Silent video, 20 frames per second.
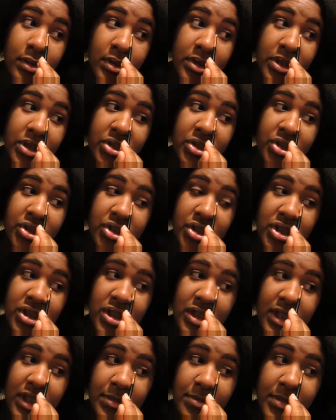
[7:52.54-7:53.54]
This is just
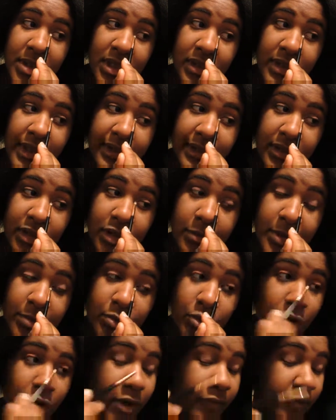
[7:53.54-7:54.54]
to give me a little bit
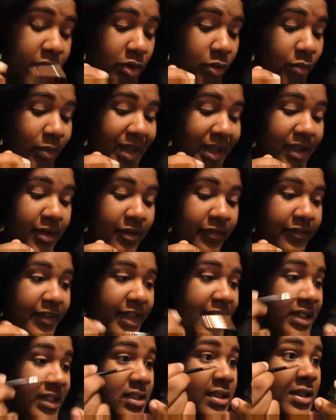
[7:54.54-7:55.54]
more of an awake
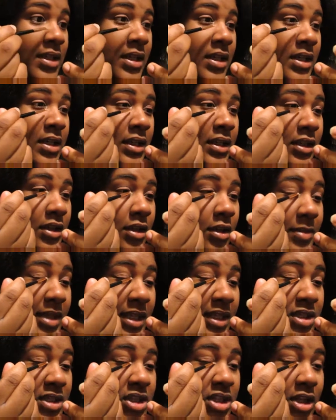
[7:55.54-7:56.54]
effect. You know,
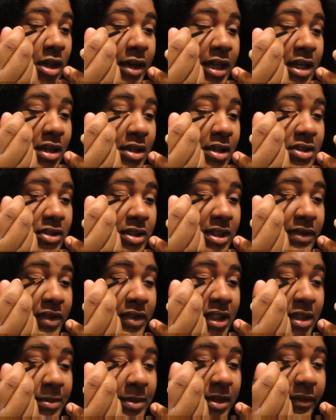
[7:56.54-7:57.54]
make it show, and also give it a
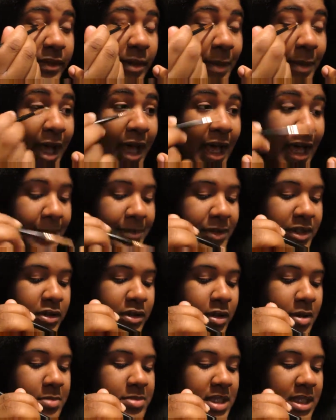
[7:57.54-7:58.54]
little bit of a pop, you know
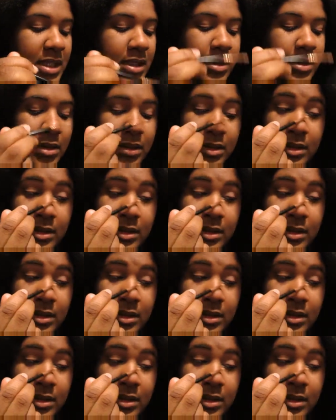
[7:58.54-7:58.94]
what I'm saying?